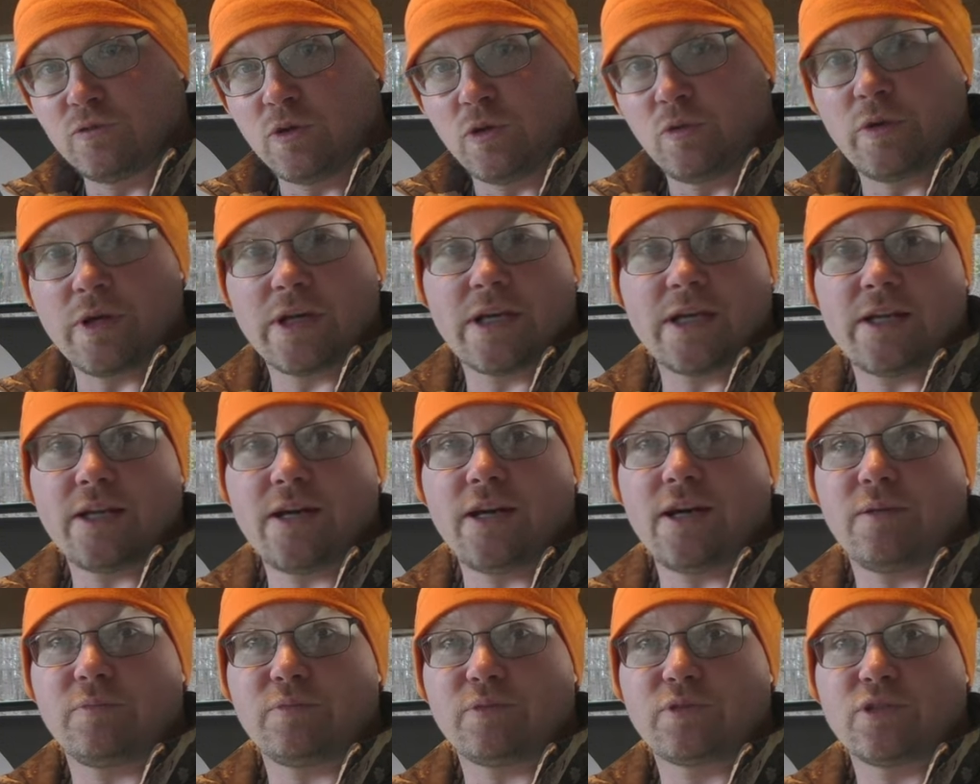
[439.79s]
Will we get
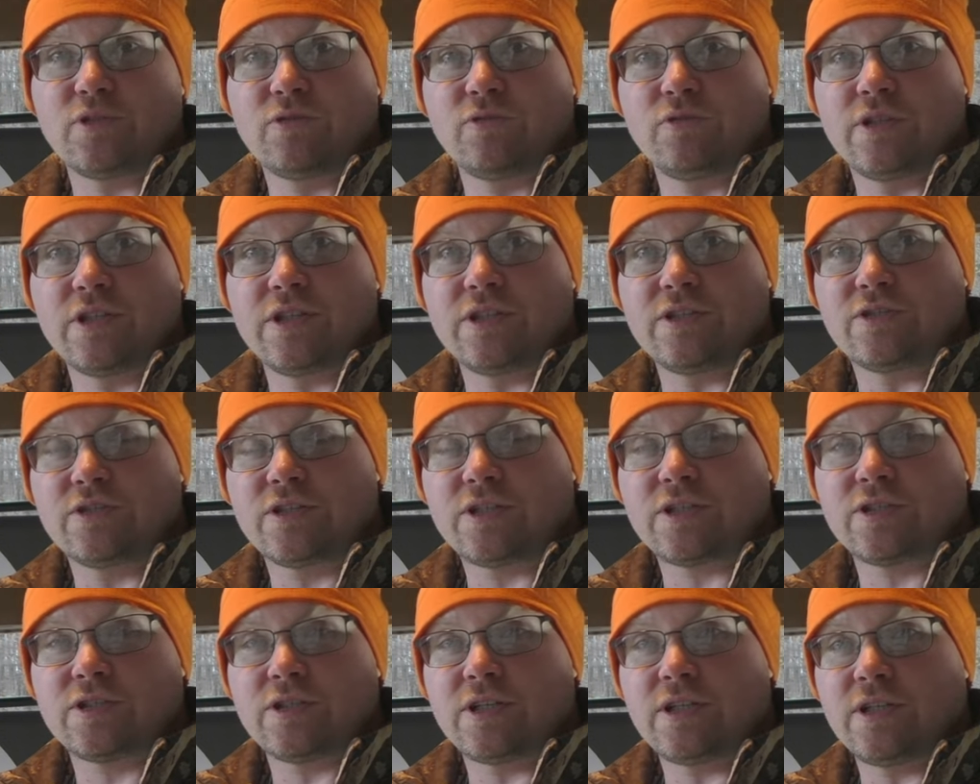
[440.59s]
up to the
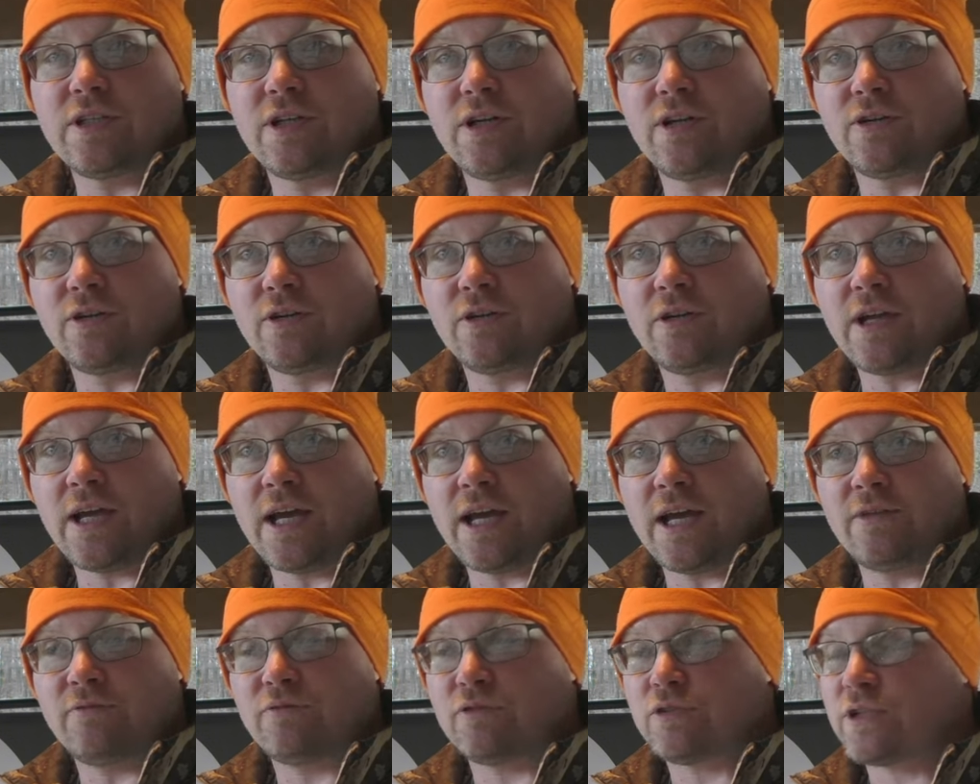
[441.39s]
1600
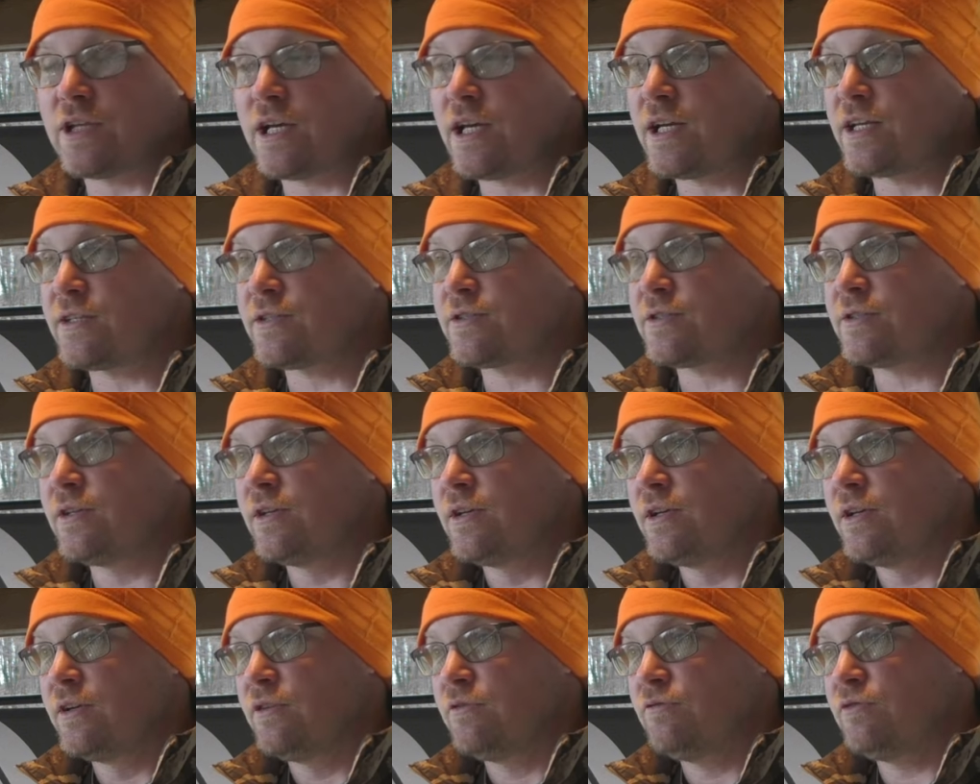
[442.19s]
advertised
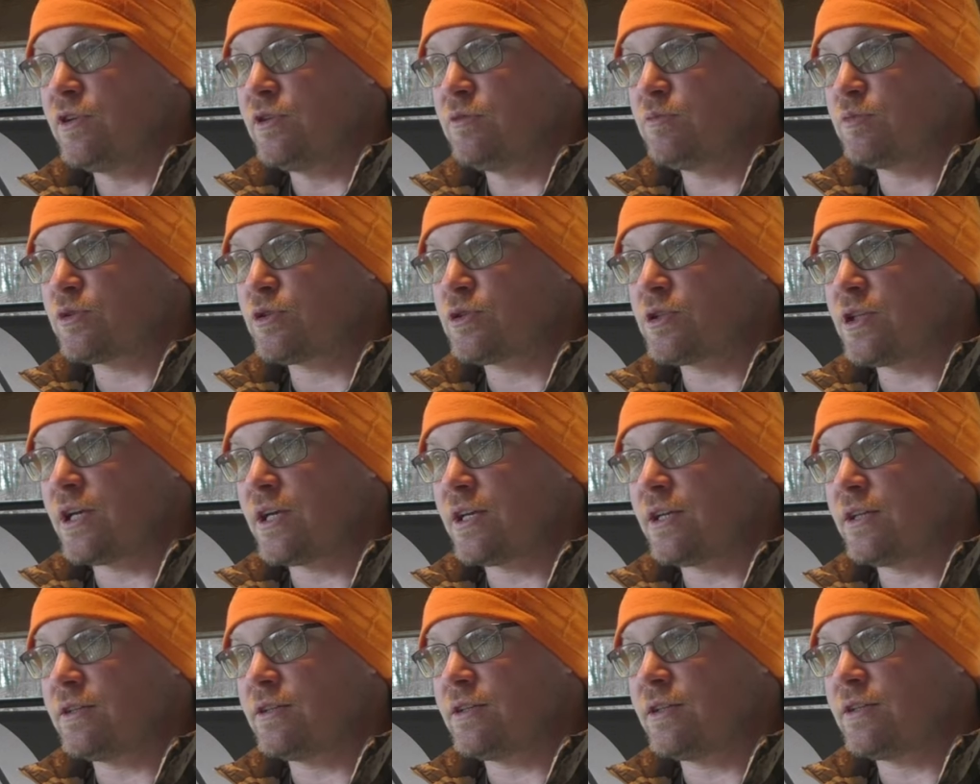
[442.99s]
feet per
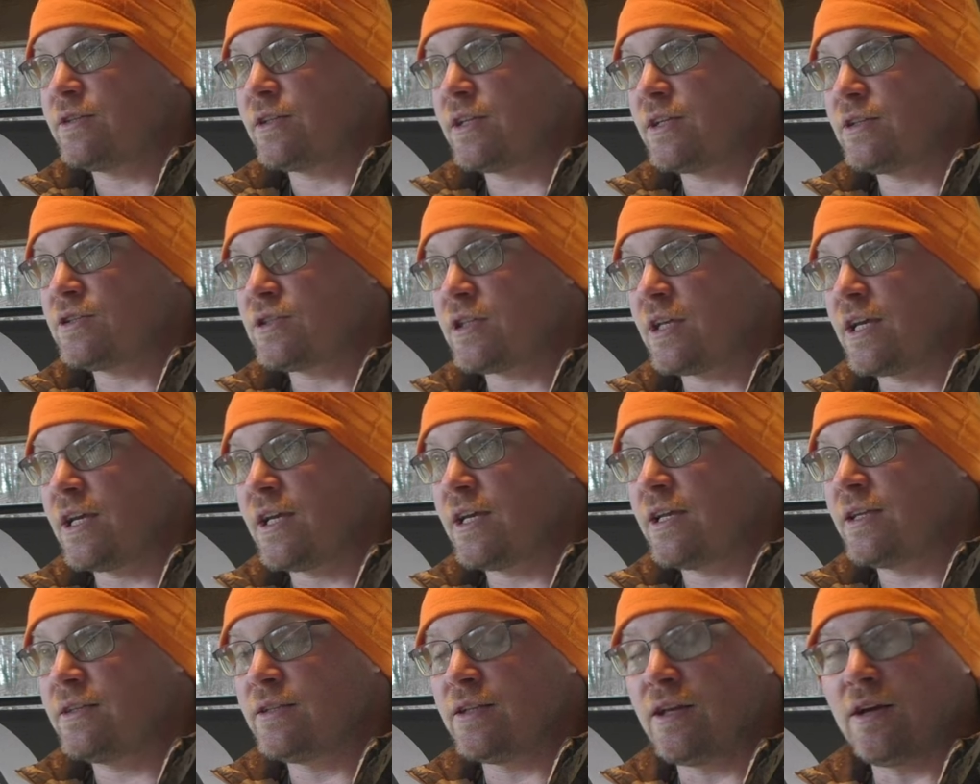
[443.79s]
second that they
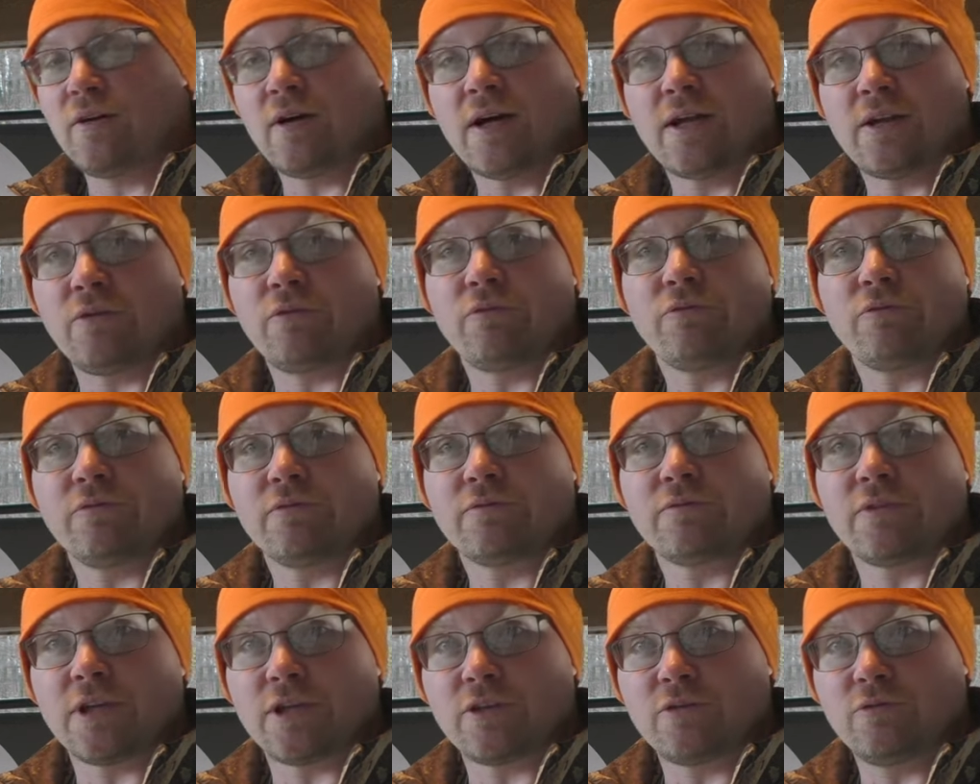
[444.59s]
say? No, I don't
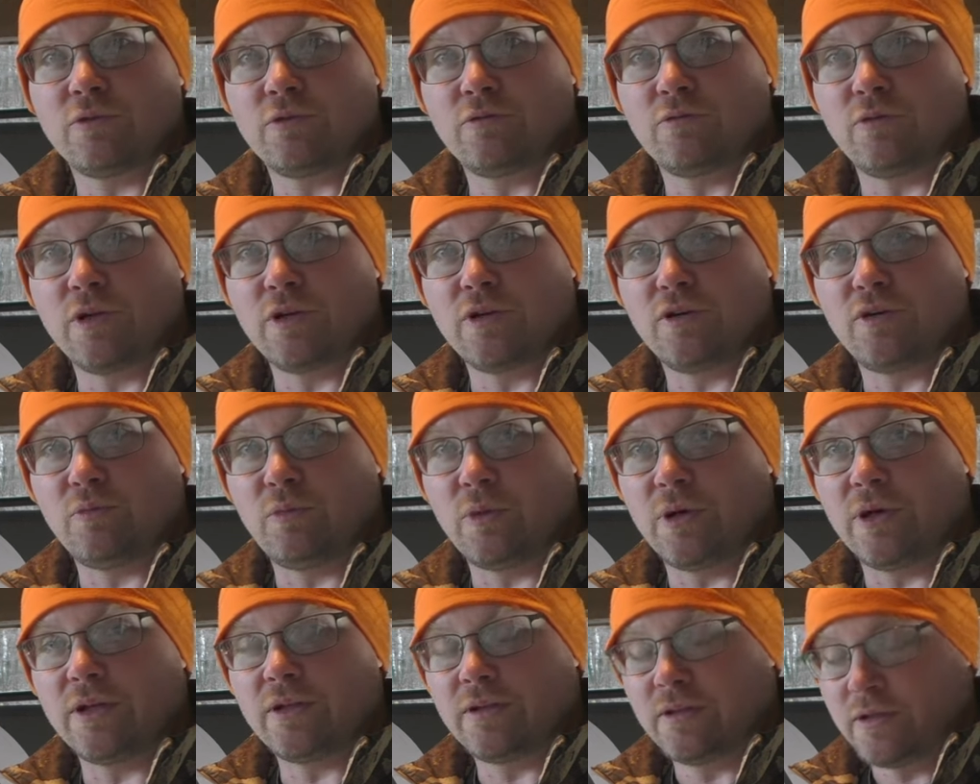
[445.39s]
think we will,
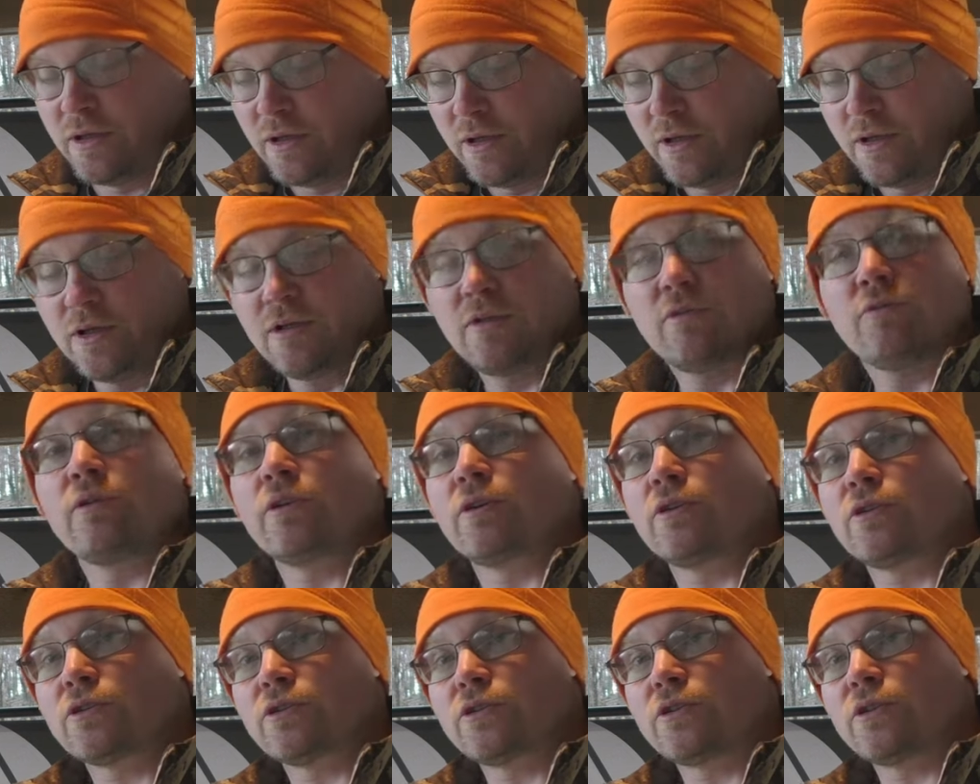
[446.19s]
but
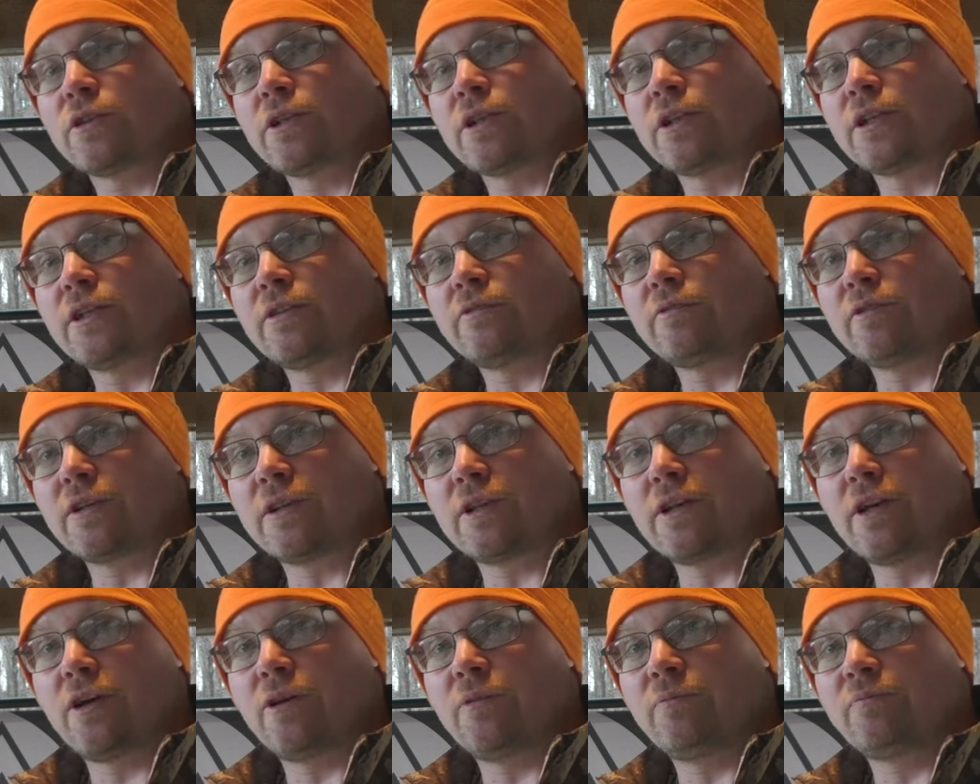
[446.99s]
we are sure going to give it a
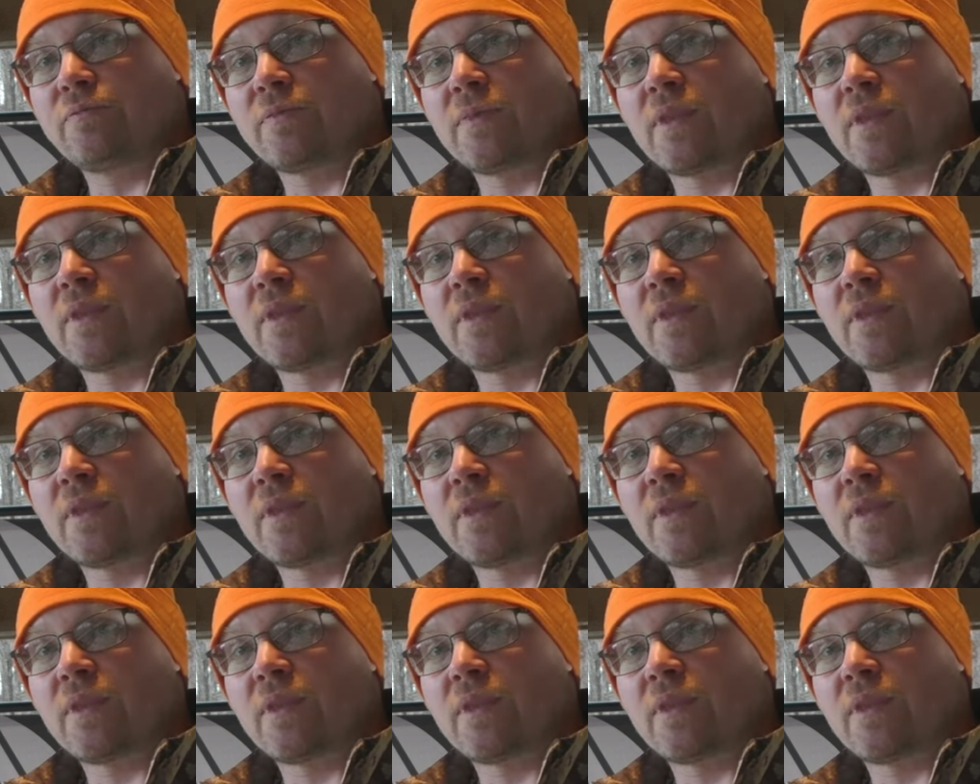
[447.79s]
go.